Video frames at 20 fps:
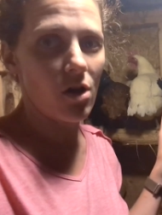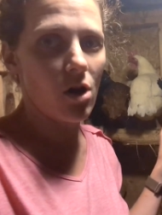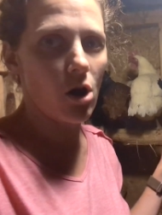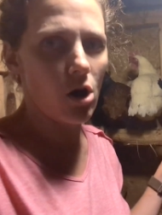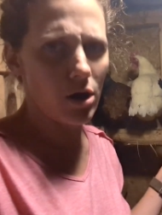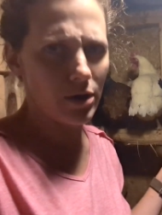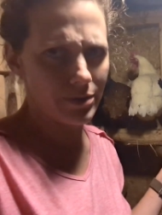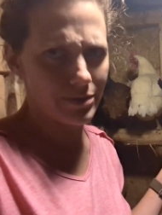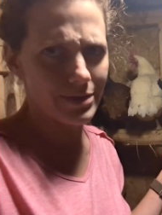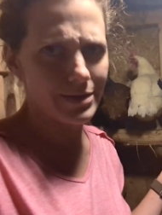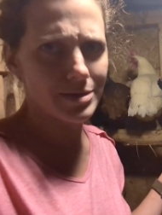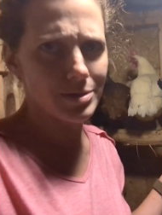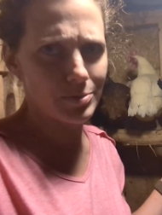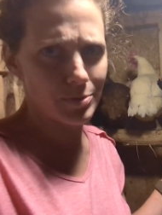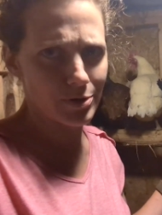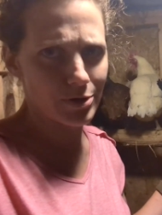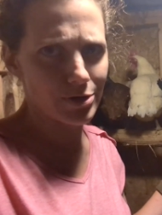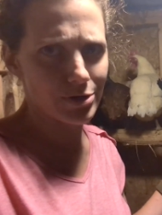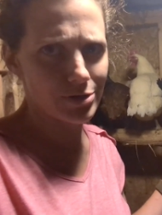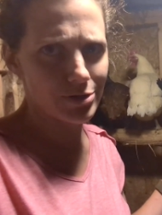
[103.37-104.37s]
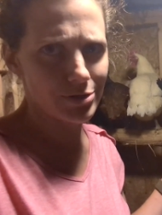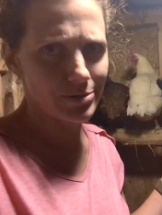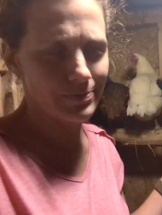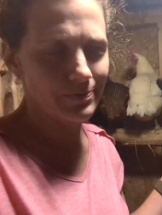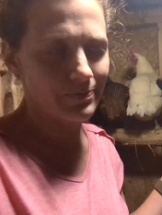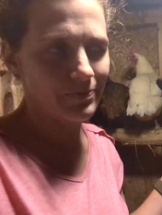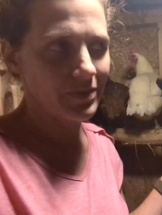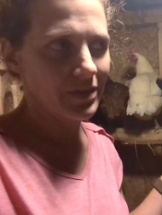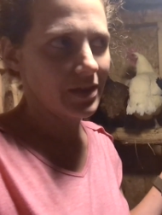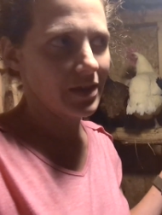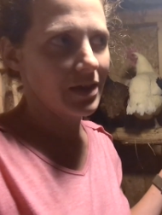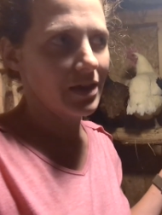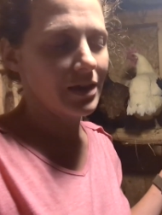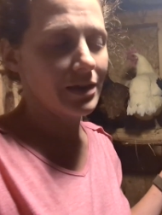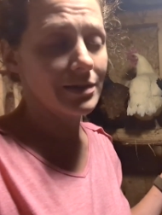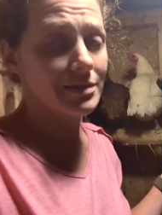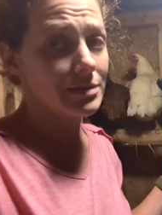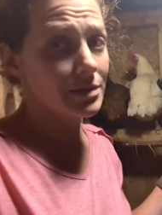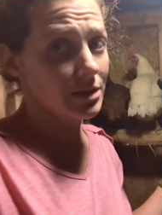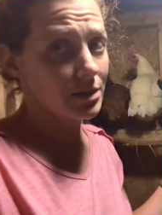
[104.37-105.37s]
on this perch.
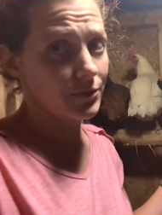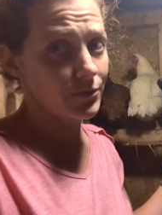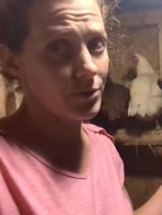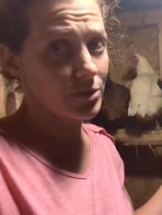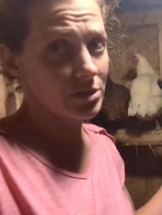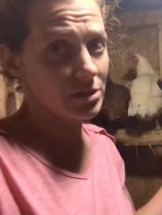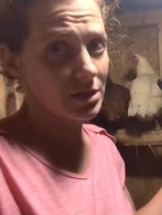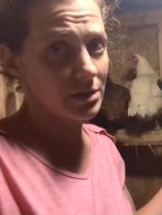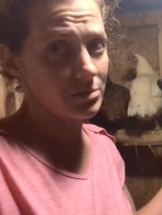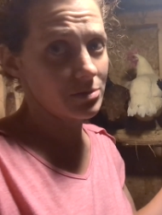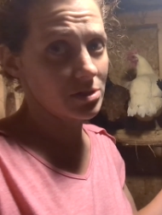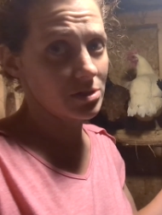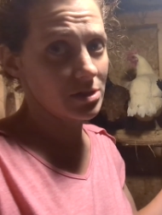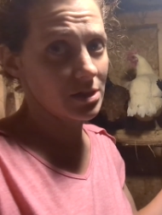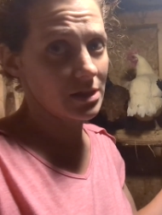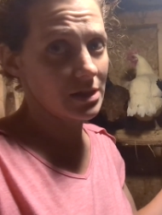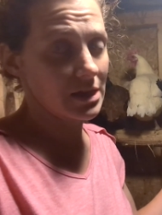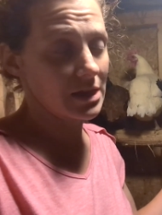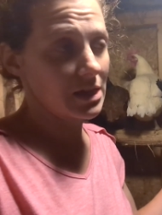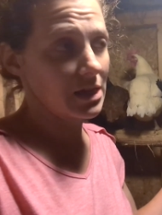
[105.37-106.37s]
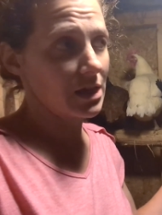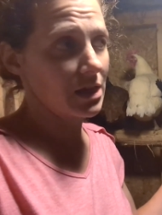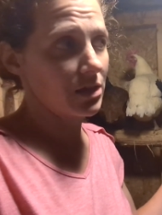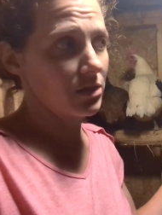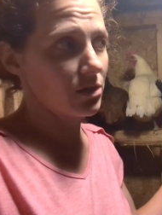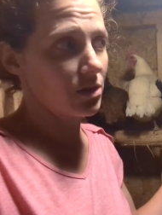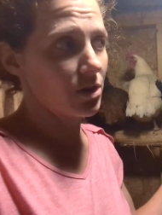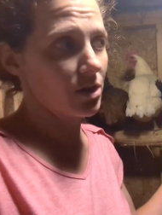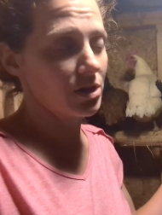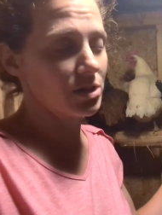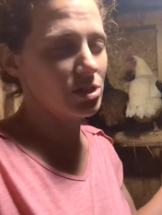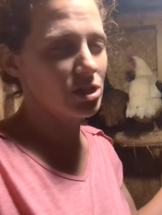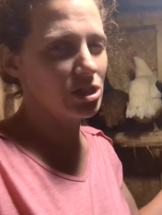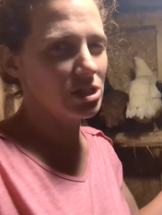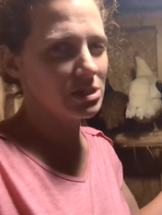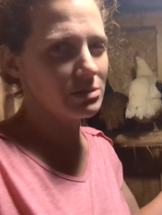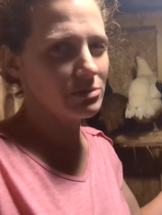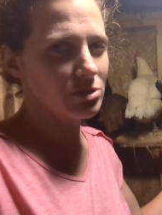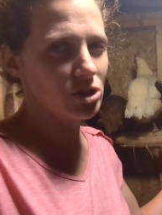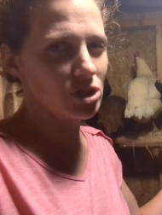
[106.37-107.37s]
It's not the first time she's done that either, and
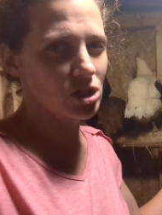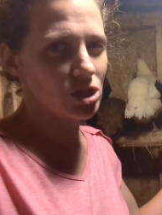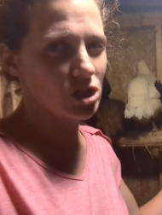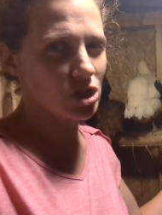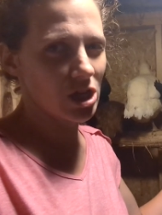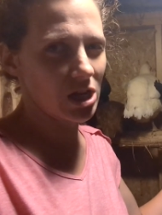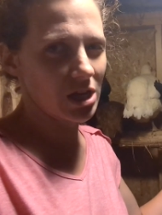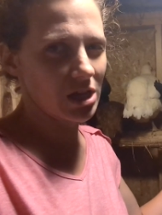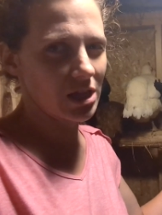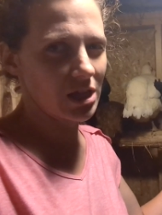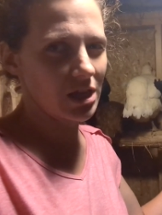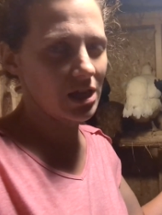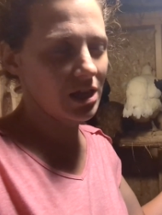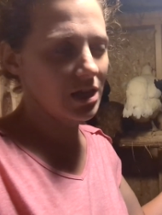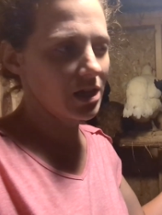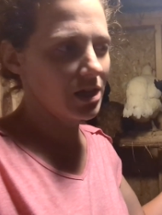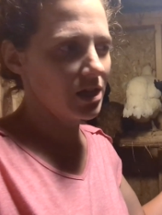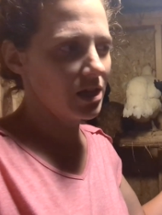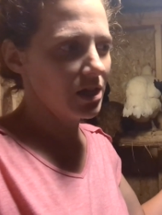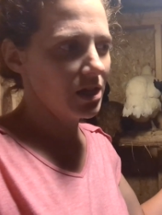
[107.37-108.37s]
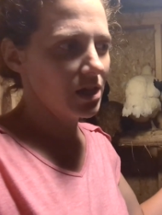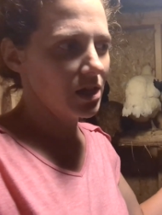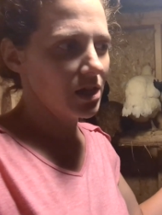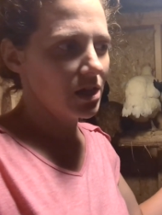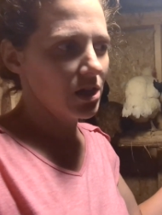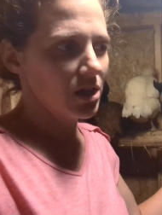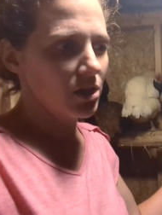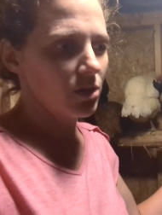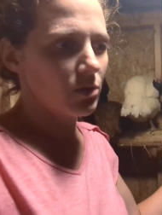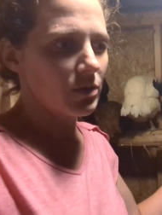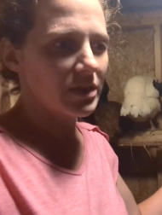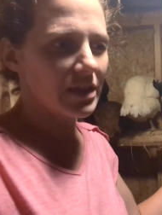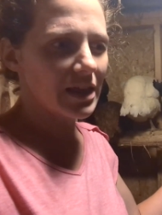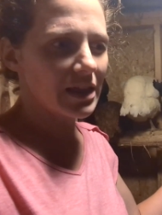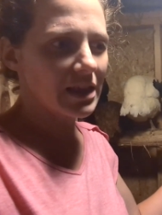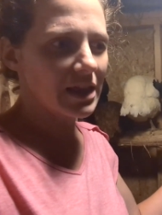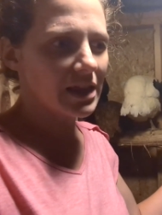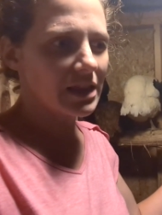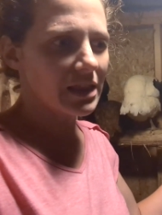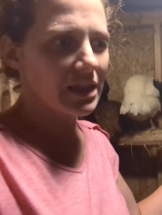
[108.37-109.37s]
she's been struggling with
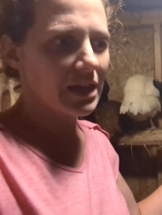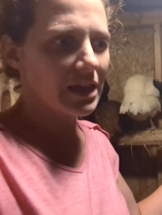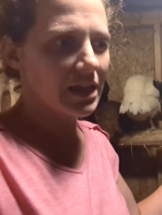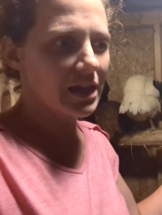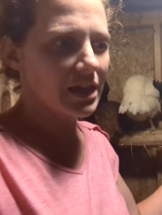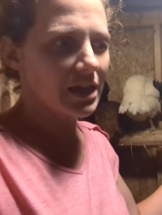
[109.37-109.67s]
that lately.